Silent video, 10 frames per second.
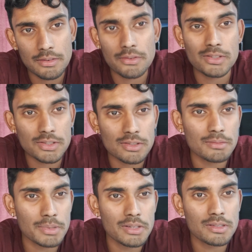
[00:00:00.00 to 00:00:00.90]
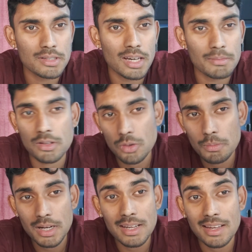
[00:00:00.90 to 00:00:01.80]
for a certain period of time, you
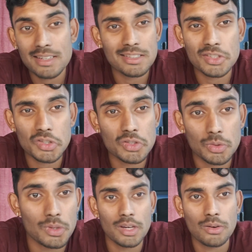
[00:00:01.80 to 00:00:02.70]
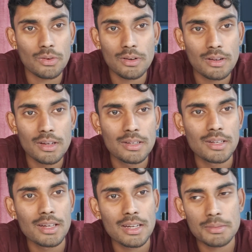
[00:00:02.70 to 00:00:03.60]
might actually just zone out.
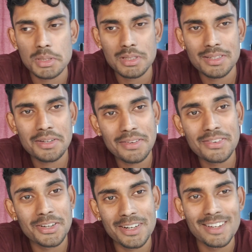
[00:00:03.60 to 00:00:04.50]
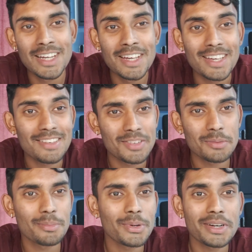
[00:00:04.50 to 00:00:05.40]
Especially if you're
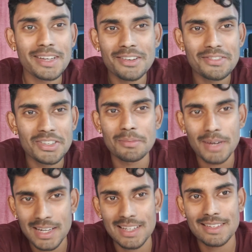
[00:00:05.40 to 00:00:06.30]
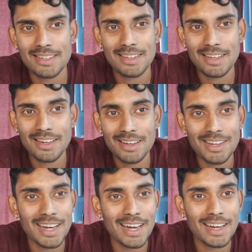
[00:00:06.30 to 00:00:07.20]
bored out of your mind
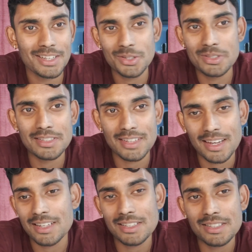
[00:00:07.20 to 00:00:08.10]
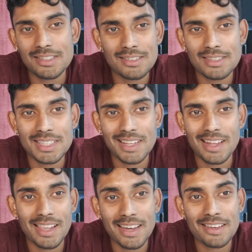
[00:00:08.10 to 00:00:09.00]
and you just gaze,
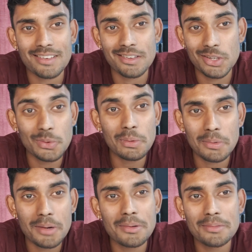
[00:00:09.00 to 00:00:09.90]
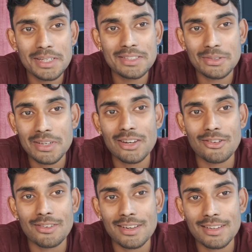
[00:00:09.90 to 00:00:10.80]
like, you will probably zone
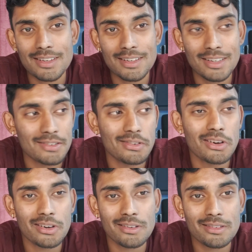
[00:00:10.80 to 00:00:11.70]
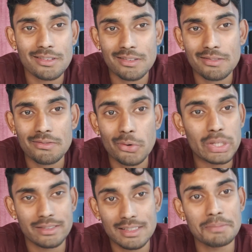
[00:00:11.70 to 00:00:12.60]
out, if not
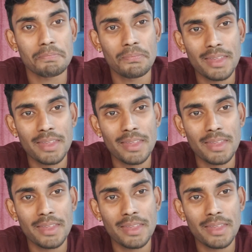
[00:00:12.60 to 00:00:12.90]
fall asleep,